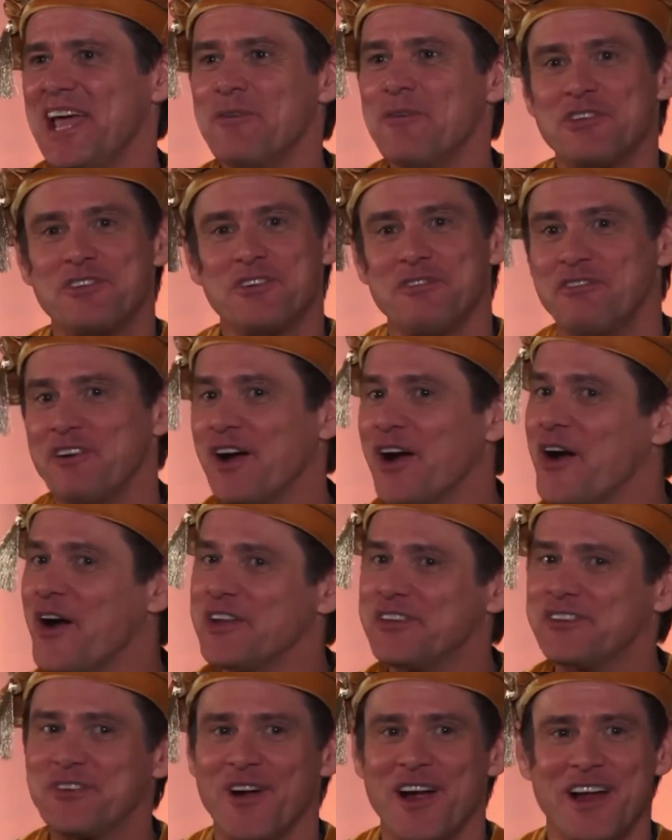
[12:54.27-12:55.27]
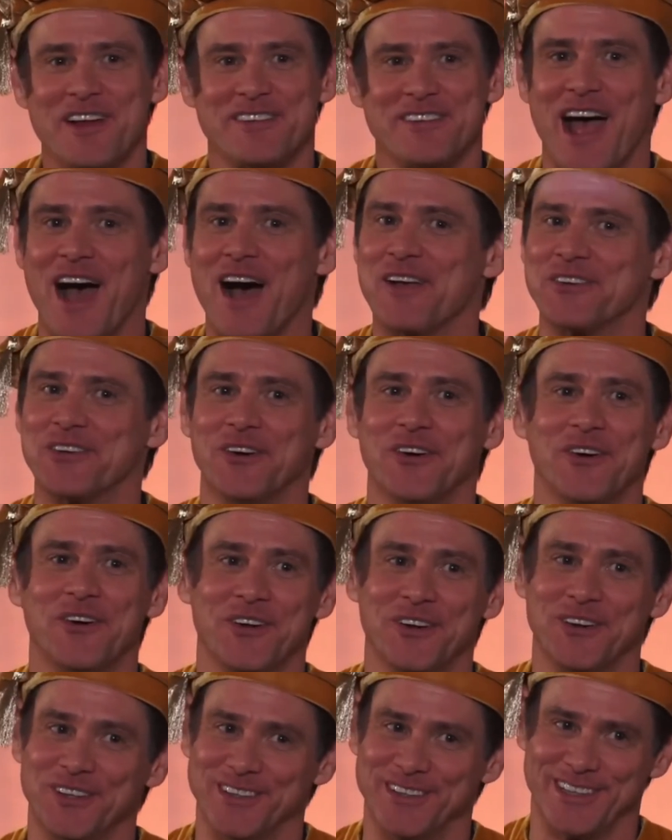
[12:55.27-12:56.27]
It was a very strange
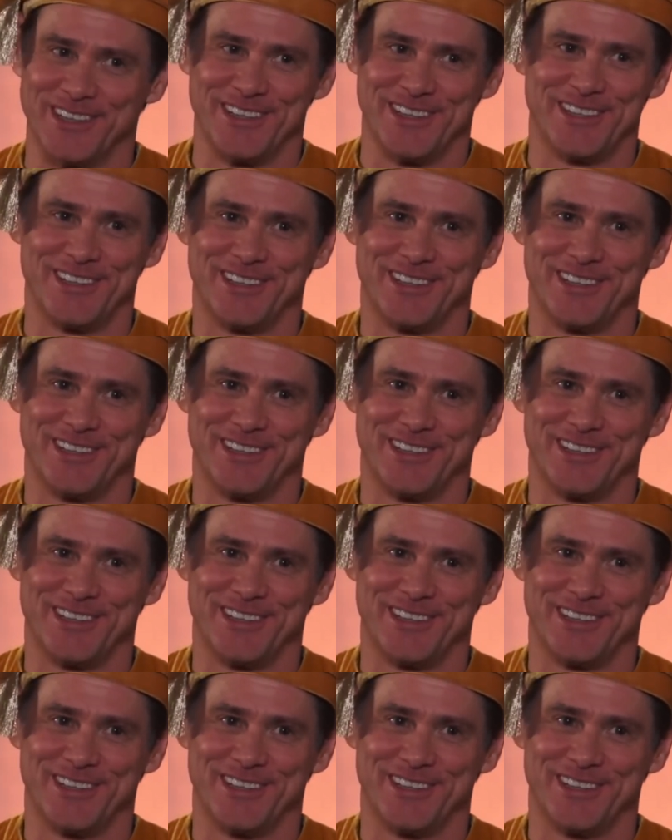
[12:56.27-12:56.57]
household.